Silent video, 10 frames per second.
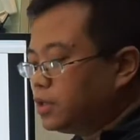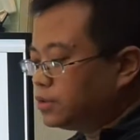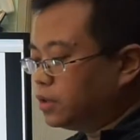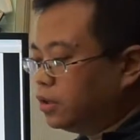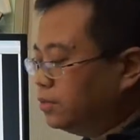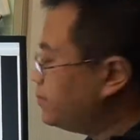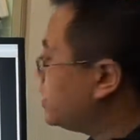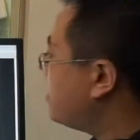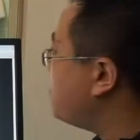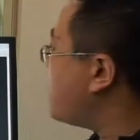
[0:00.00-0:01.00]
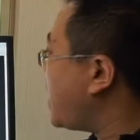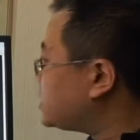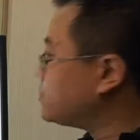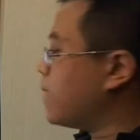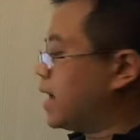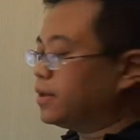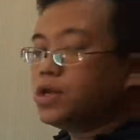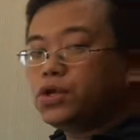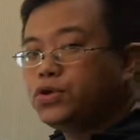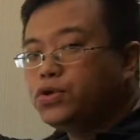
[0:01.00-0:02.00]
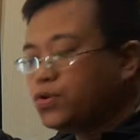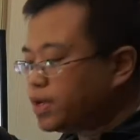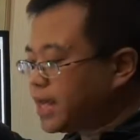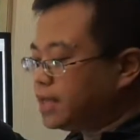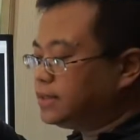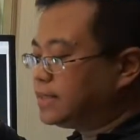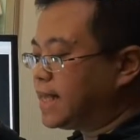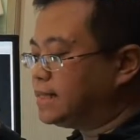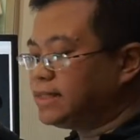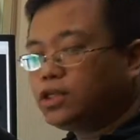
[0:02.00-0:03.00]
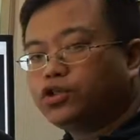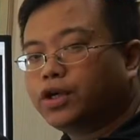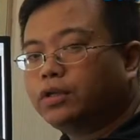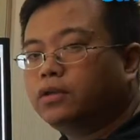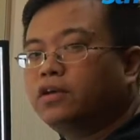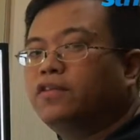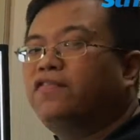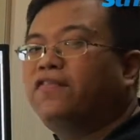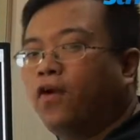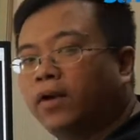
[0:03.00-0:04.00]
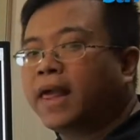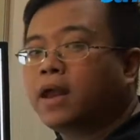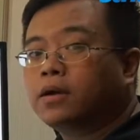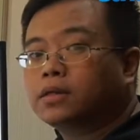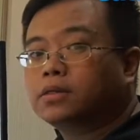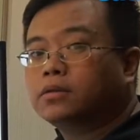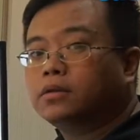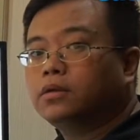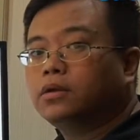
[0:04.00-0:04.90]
So maximum you can daisy chain 4 layers